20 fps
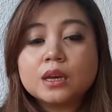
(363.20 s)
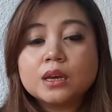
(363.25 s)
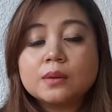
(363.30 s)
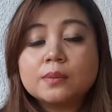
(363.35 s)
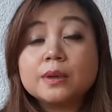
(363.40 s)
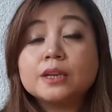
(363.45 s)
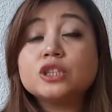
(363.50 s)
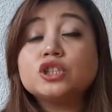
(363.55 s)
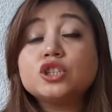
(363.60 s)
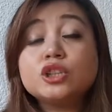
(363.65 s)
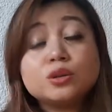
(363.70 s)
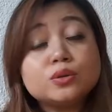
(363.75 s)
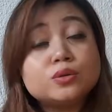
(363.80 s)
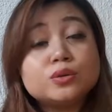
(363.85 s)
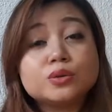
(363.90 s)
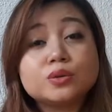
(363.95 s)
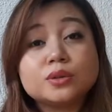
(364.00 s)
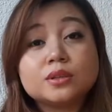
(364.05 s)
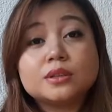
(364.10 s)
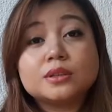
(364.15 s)
But in
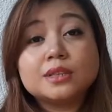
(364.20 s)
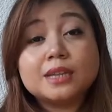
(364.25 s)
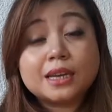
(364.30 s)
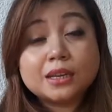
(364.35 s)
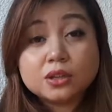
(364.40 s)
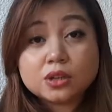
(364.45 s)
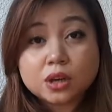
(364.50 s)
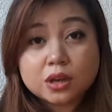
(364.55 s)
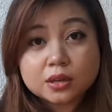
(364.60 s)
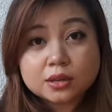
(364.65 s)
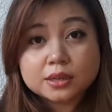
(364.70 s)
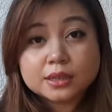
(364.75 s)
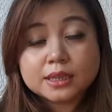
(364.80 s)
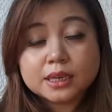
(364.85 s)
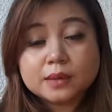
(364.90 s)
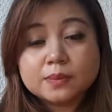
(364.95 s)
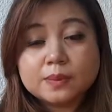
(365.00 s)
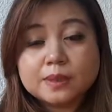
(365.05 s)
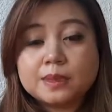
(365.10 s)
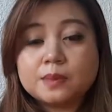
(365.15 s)
general, $10
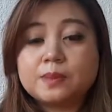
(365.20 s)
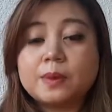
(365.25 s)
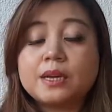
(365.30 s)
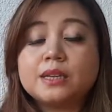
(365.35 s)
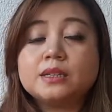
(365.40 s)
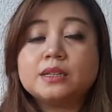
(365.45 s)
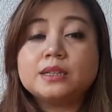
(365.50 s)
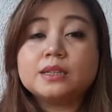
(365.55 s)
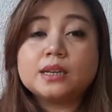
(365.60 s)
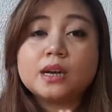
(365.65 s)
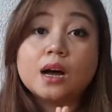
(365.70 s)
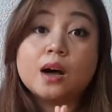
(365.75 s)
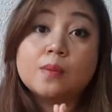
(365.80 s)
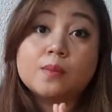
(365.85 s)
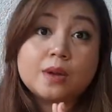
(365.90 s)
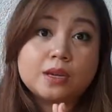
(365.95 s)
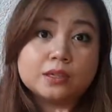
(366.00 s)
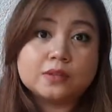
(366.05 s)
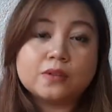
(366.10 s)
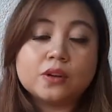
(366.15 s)
can be spent um,
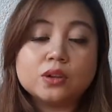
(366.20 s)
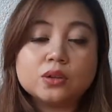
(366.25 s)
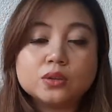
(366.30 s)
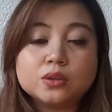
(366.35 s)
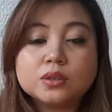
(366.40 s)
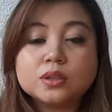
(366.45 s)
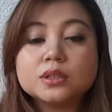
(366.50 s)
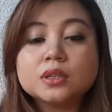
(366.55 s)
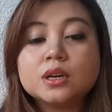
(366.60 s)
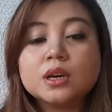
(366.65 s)
as follows.